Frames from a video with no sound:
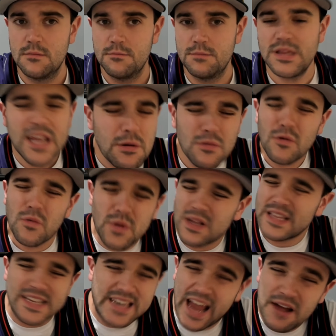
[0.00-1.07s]
But they were
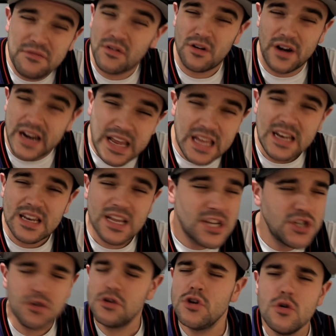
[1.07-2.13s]
really never in it. Because
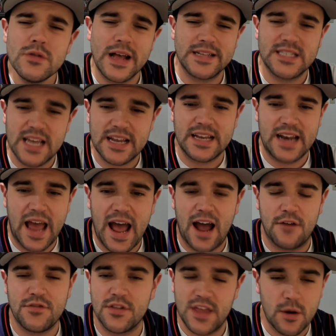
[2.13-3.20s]
you knew that second
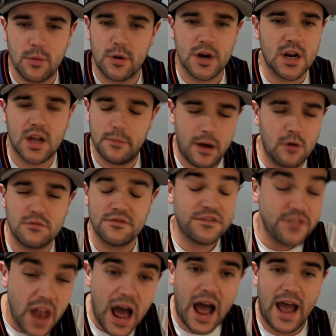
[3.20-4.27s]
half that they were going to come out and
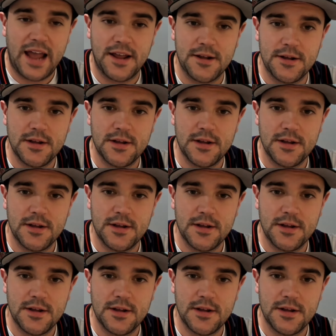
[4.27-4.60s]
fly.